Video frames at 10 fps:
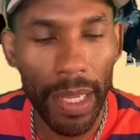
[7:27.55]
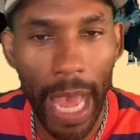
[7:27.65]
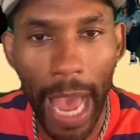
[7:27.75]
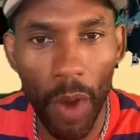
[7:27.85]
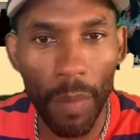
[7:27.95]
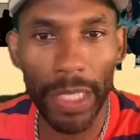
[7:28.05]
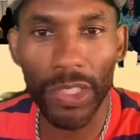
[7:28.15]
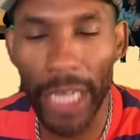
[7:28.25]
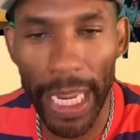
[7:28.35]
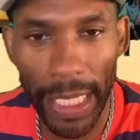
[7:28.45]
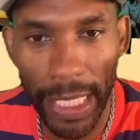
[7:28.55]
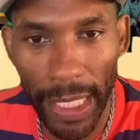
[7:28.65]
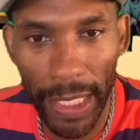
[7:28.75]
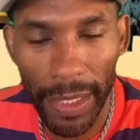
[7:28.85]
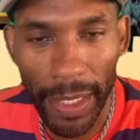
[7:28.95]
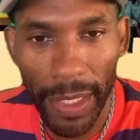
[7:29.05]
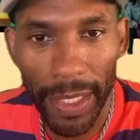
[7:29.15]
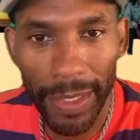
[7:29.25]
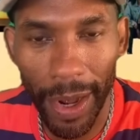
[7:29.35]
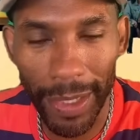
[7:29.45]
how much JEs
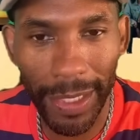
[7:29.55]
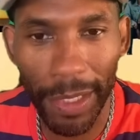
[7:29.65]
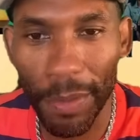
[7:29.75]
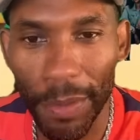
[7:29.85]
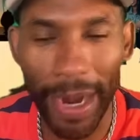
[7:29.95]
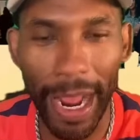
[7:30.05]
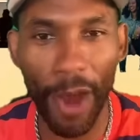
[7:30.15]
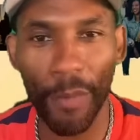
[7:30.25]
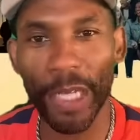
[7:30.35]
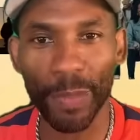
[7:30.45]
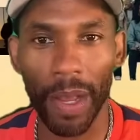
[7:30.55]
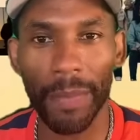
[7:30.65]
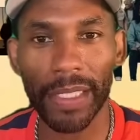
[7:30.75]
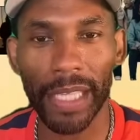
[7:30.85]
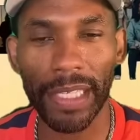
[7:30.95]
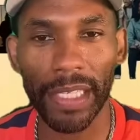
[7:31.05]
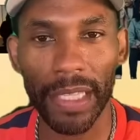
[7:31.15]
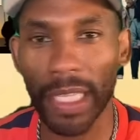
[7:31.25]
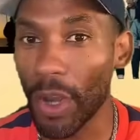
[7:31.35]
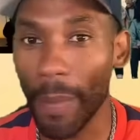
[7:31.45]
talks to them, no matter how much public says
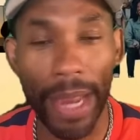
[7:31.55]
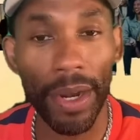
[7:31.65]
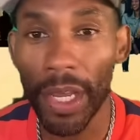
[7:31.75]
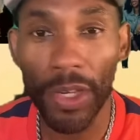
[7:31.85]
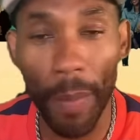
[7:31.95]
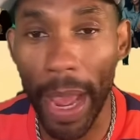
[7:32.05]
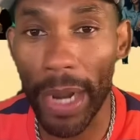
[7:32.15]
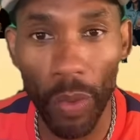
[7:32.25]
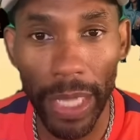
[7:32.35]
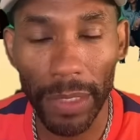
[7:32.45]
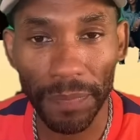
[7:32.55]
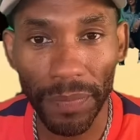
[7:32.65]
anything, no matter what.